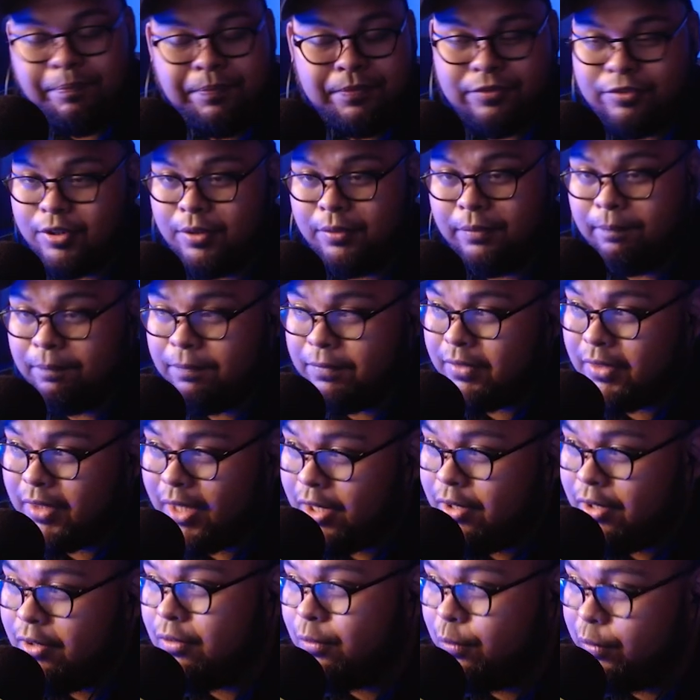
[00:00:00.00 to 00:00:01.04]
So there
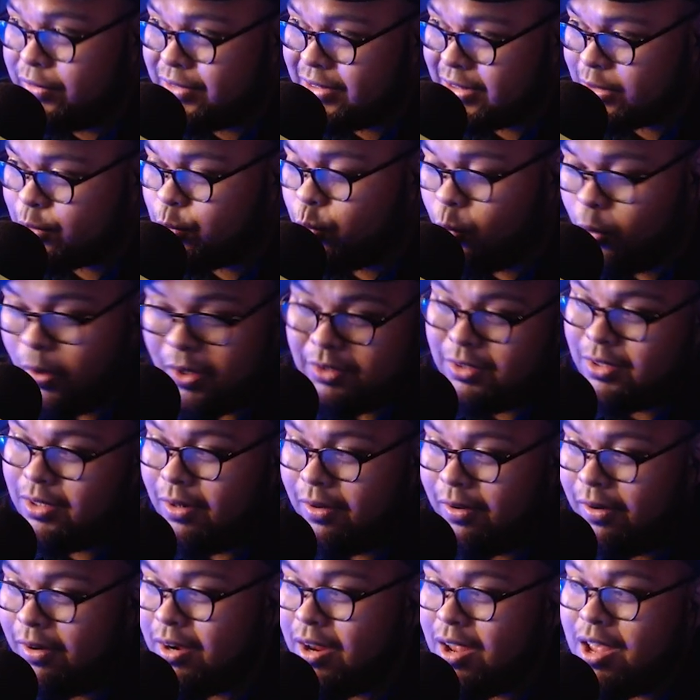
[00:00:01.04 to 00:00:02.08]
you go. With just 1
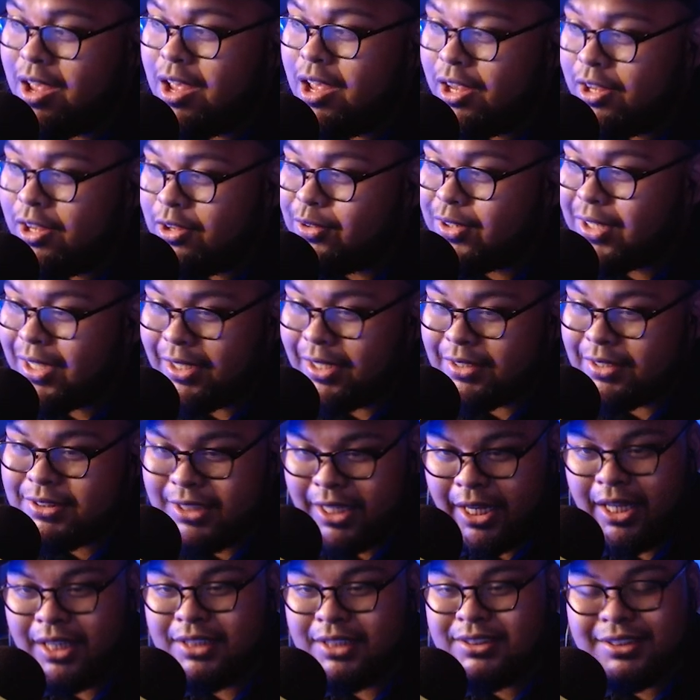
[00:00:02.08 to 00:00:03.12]
card, you can
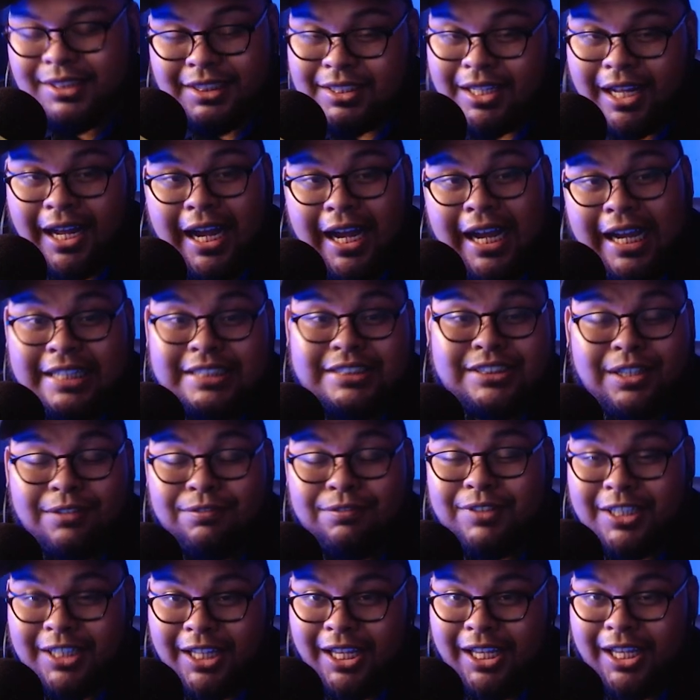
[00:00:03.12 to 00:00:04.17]
change the tides of
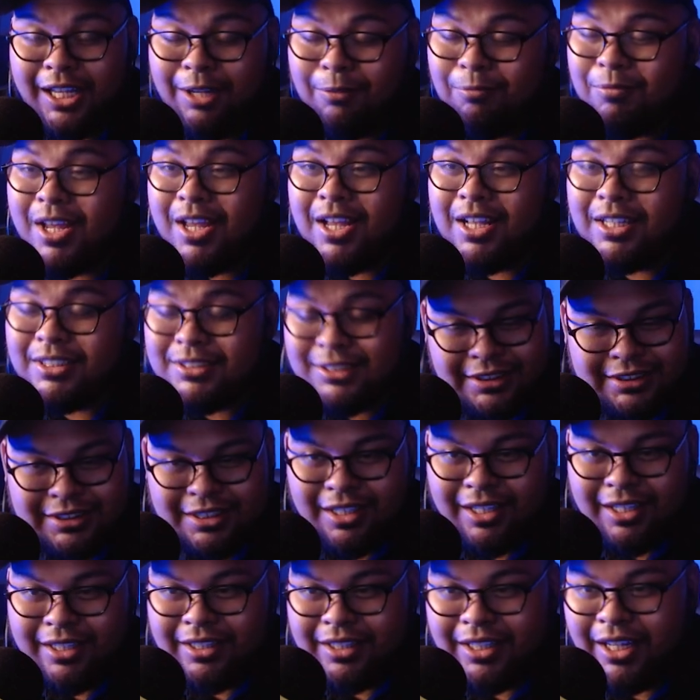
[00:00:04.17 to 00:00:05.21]
the game just
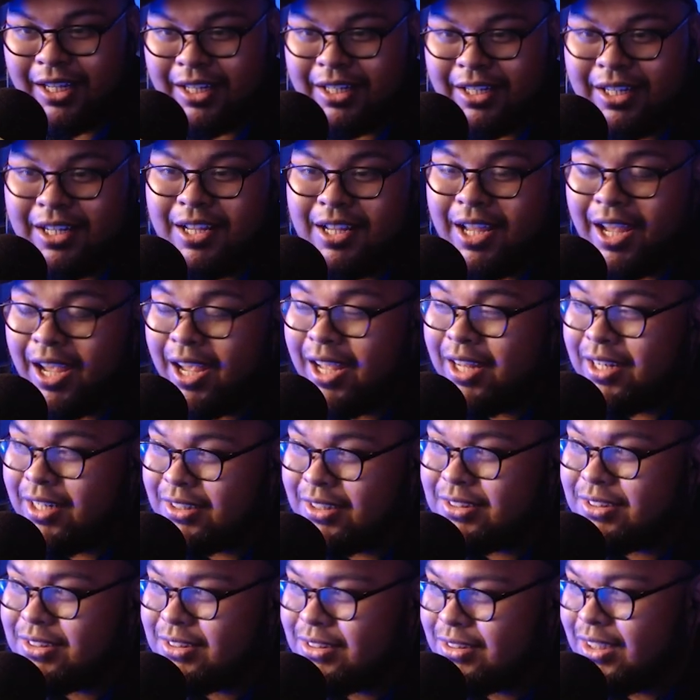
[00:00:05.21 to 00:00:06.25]
like that, and
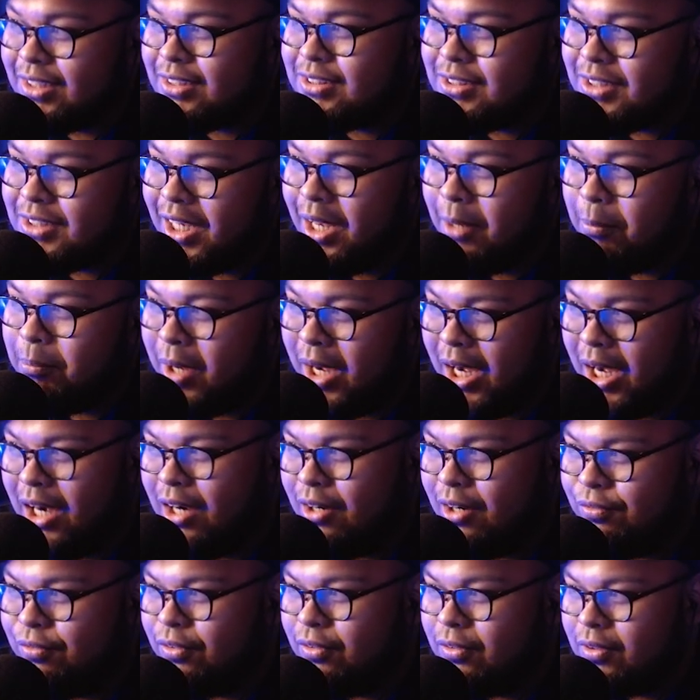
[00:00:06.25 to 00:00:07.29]
it's such a
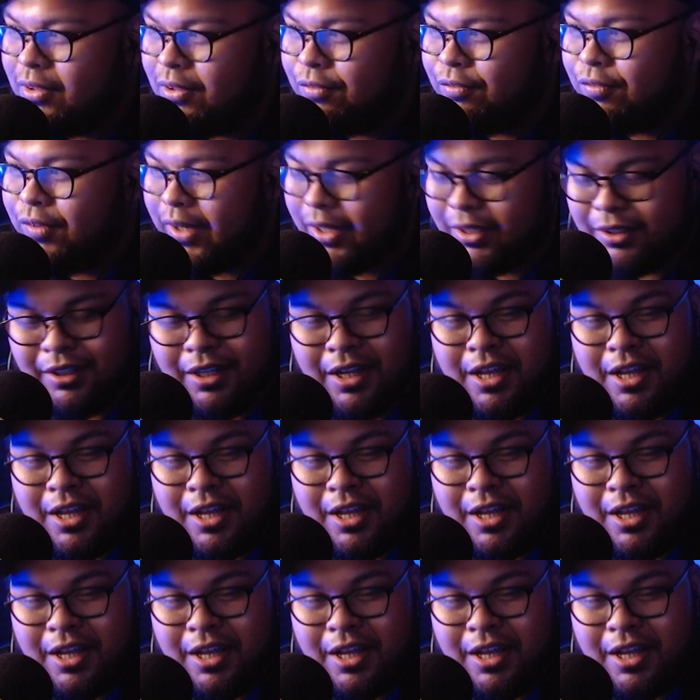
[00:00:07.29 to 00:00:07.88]
powerful effect.